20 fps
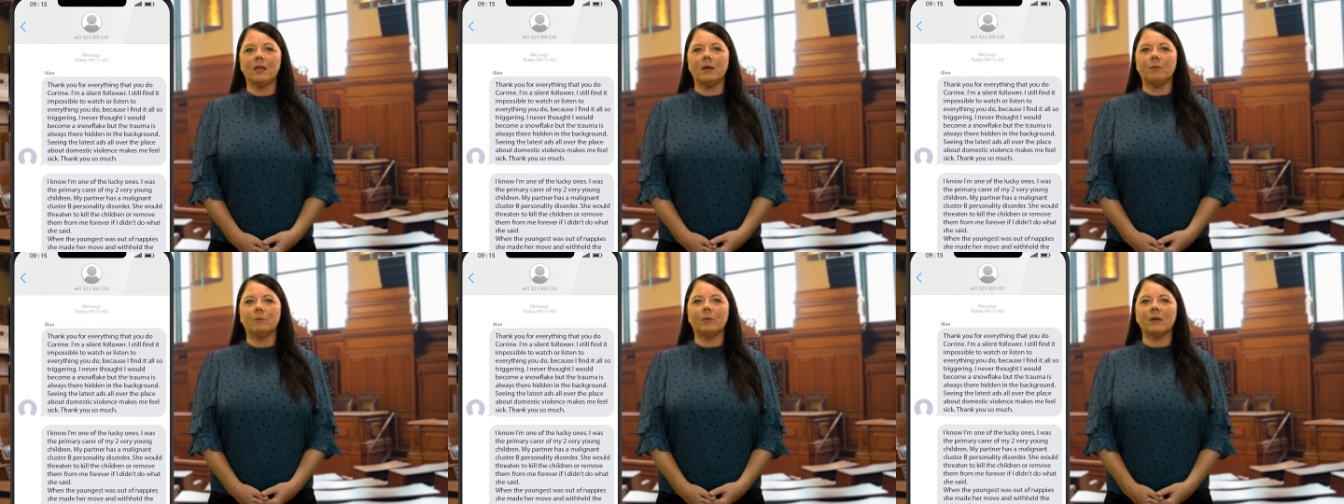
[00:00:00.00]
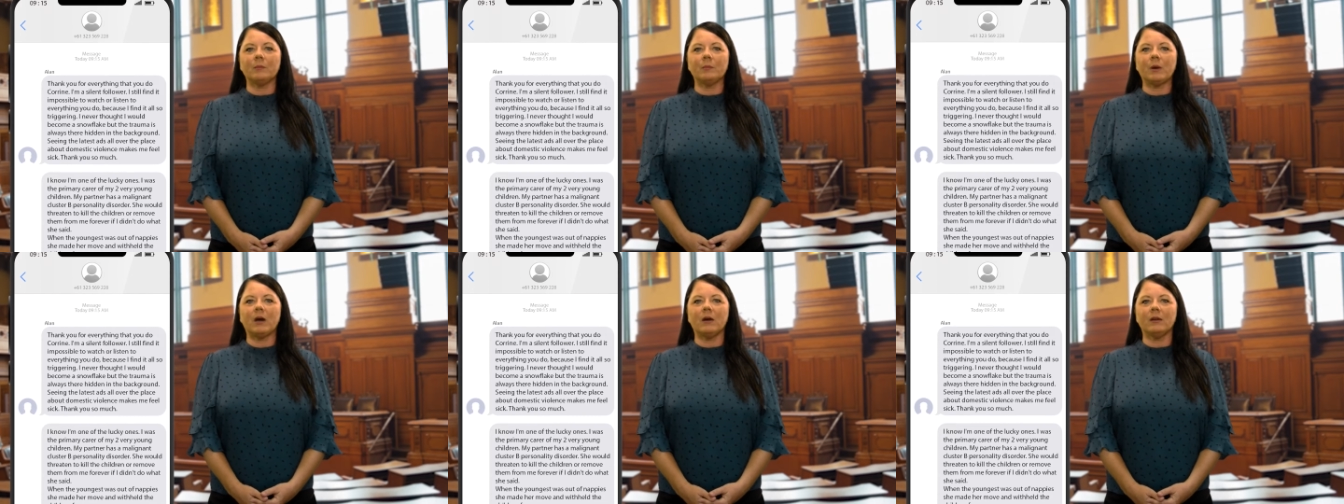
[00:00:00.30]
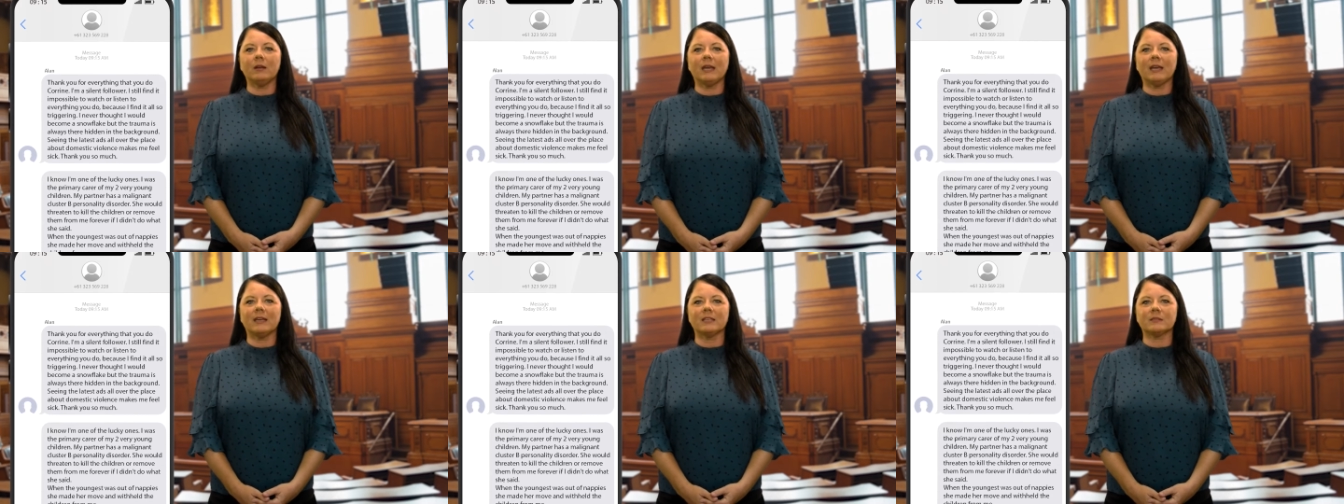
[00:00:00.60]
My
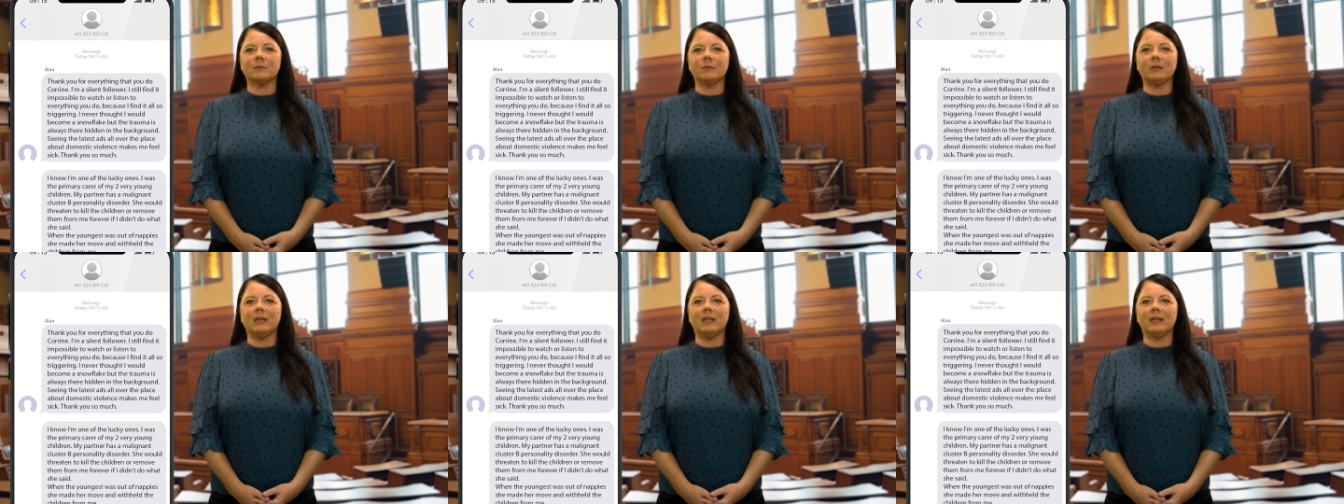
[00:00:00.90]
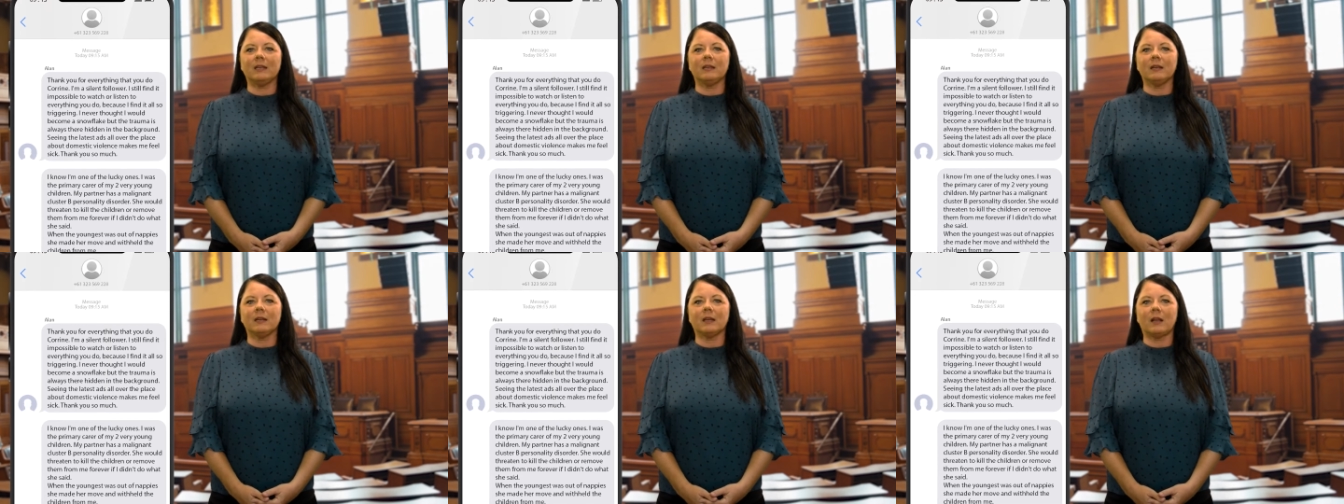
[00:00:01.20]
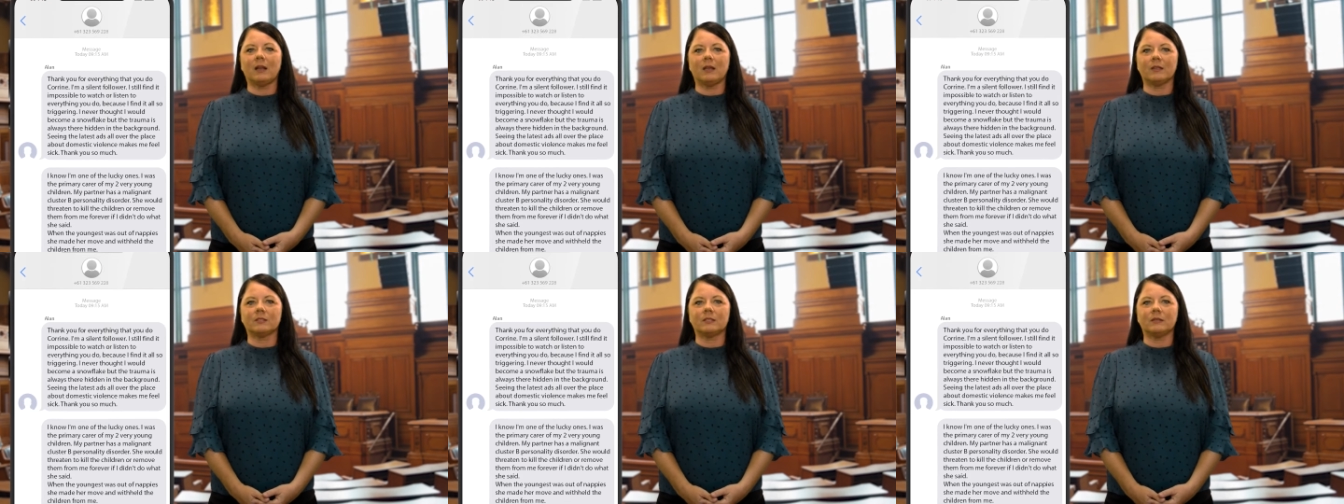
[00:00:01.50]
partner has a malignant
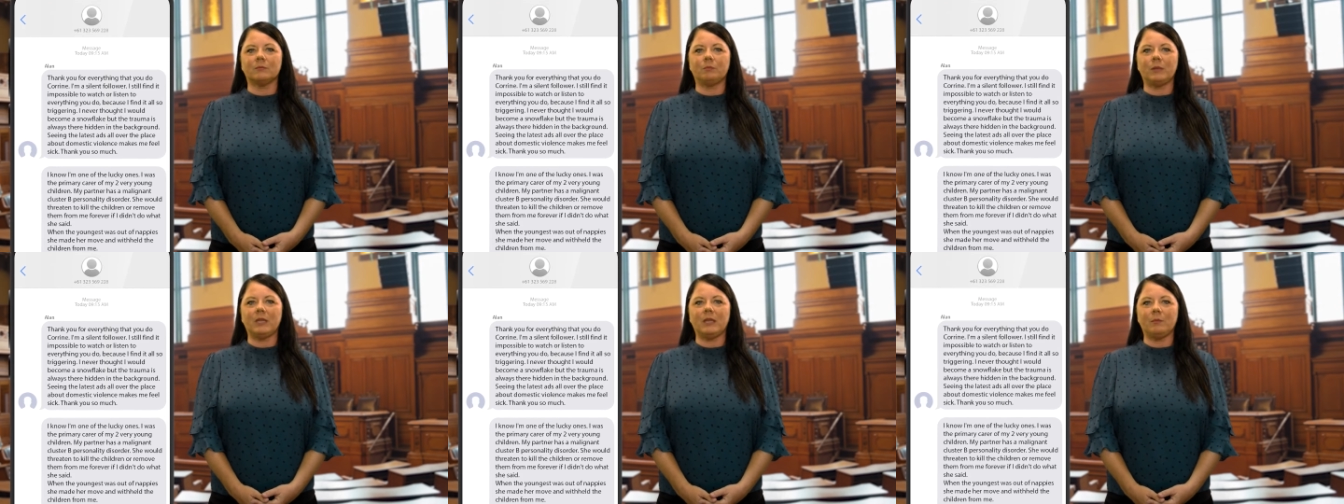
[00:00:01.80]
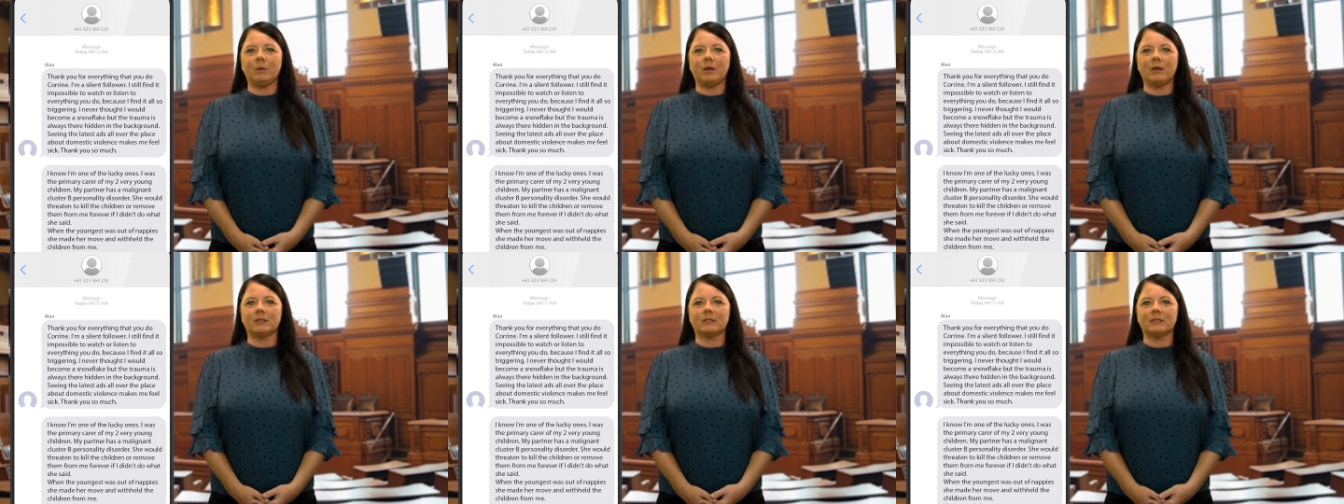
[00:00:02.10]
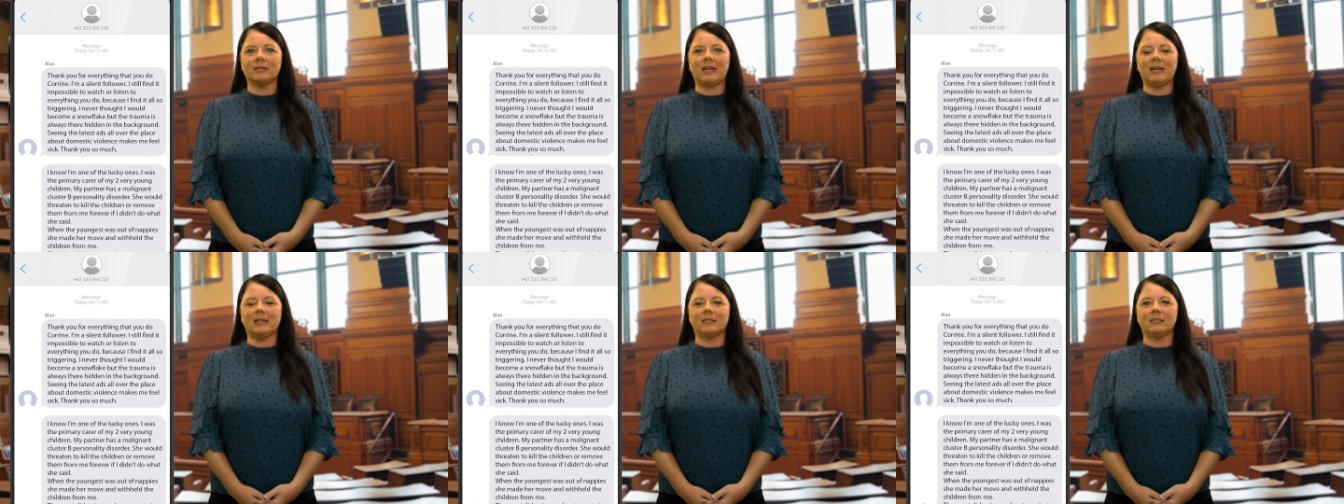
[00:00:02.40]
cluster B
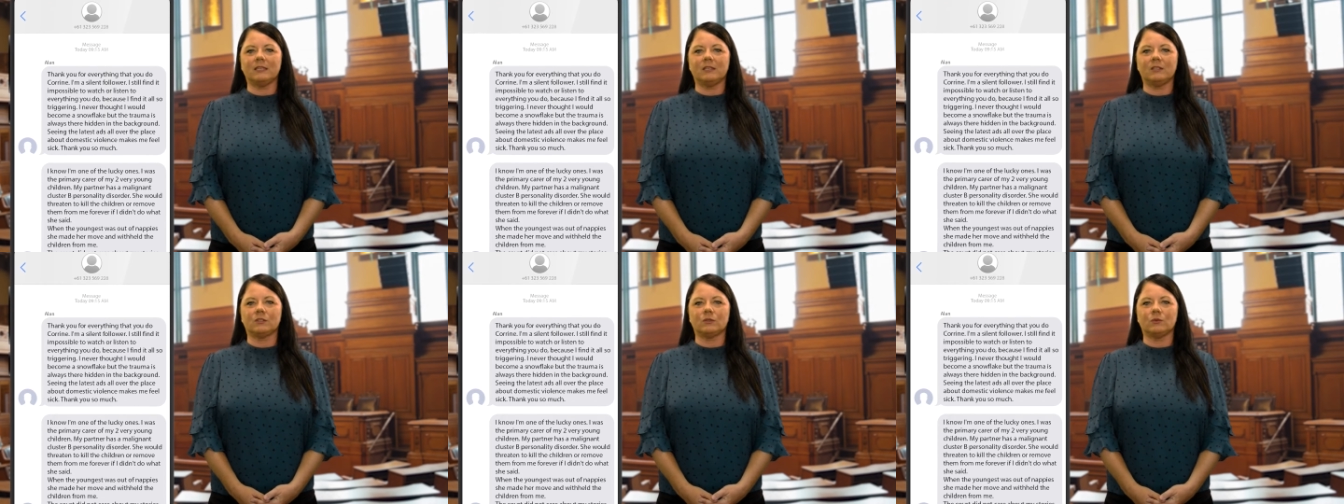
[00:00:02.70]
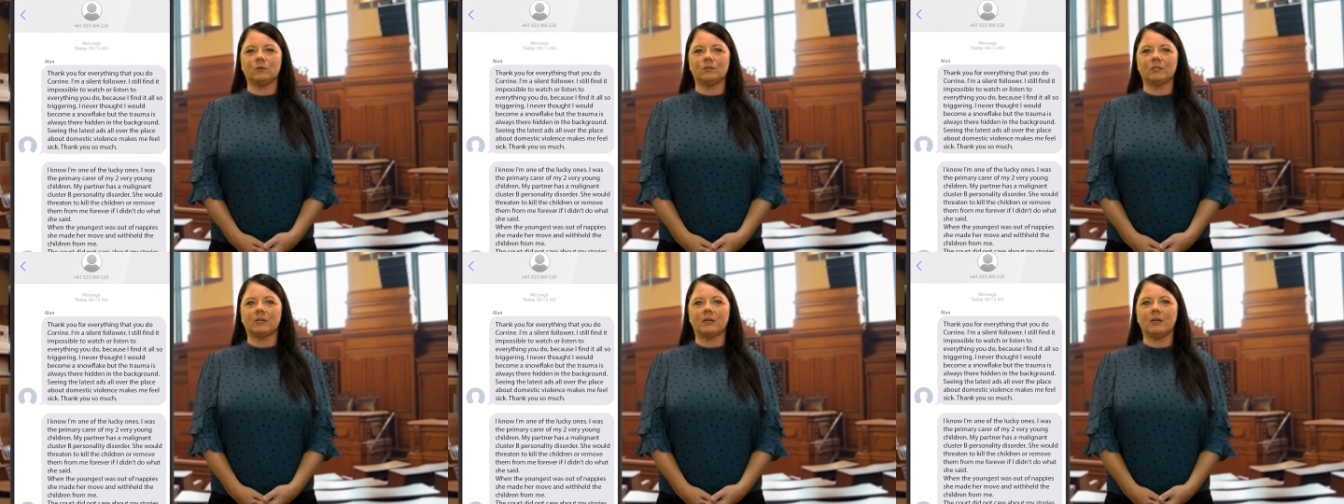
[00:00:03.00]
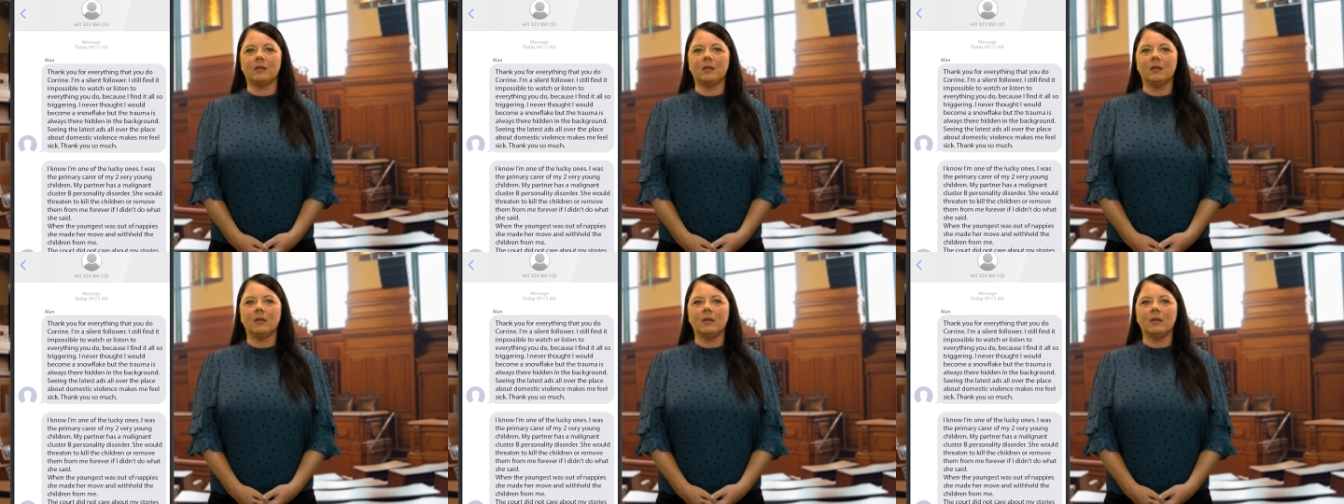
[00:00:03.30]
personality disorder.